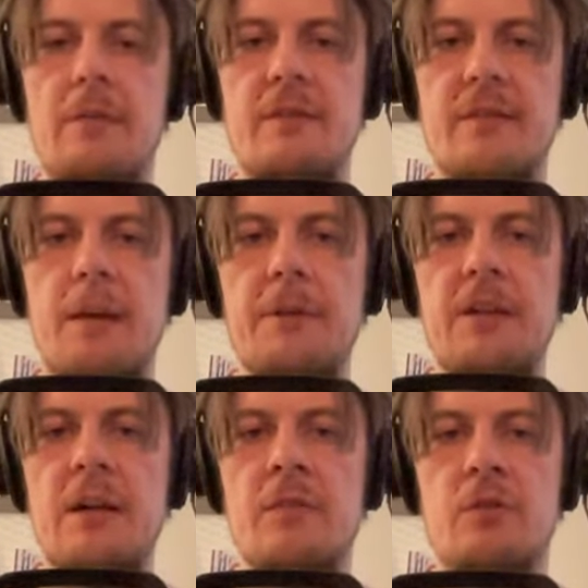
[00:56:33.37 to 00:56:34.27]
the same
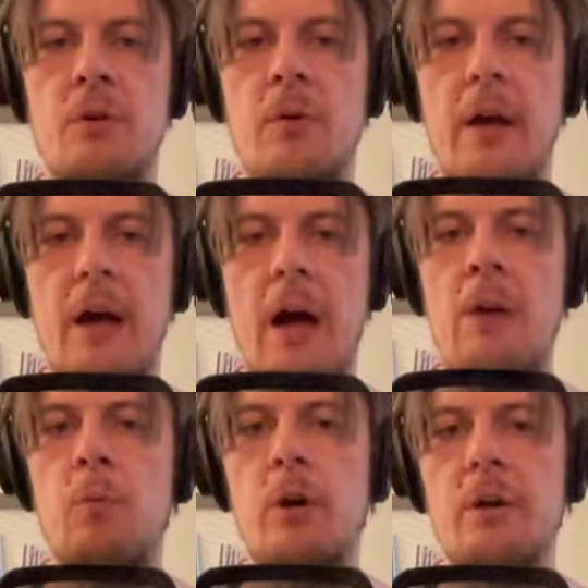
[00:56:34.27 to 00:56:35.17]
here so
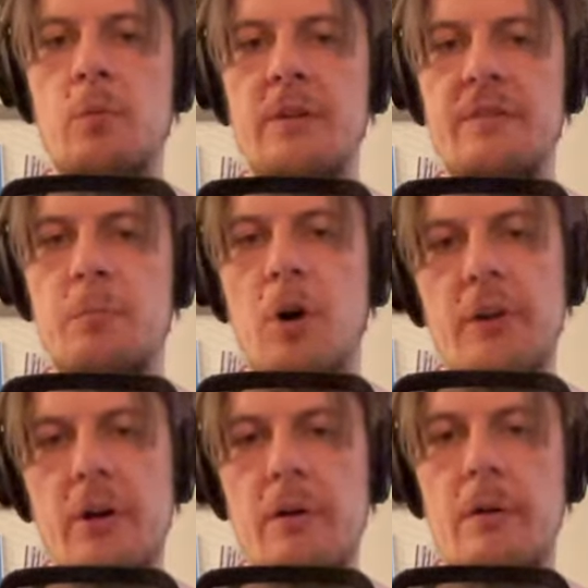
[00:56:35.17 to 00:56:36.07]
i work with
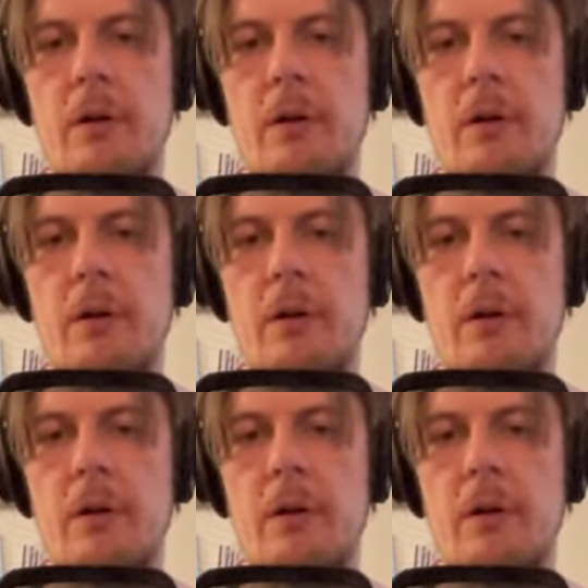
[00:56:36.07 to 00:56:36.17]
mono